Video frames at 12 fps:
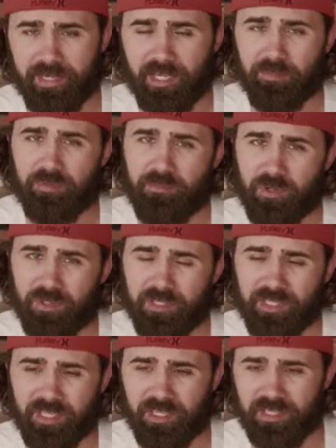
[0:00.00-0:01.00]
I got promoted
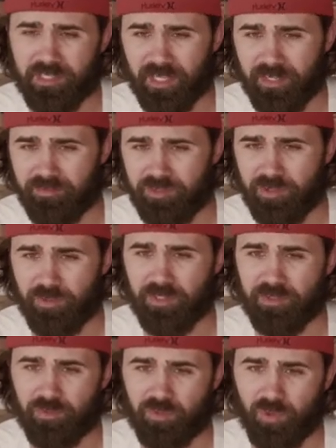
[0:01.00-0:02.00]
again and kind of to
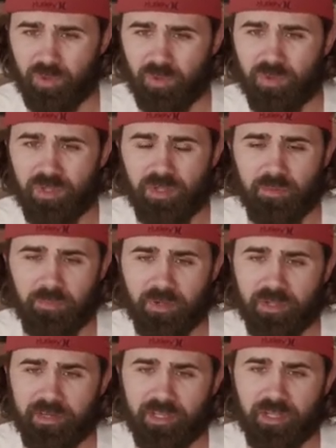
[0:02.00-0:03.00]
another role,
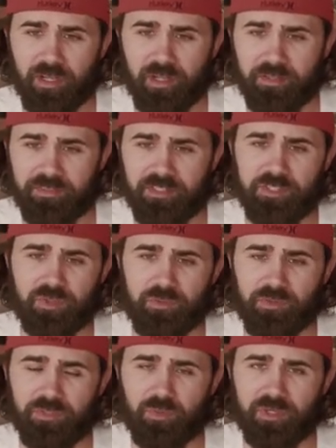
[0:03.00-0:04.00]
but things
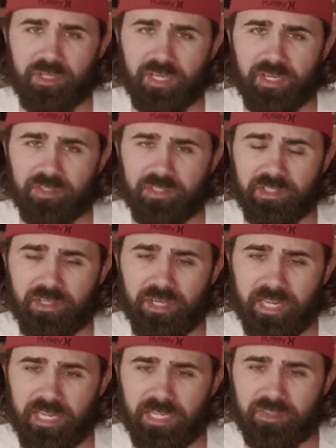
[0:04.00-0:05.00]
weren't really working out there,
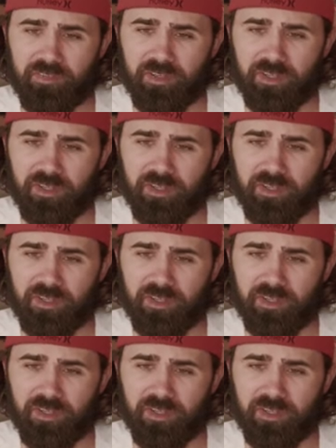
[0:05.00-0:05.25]
and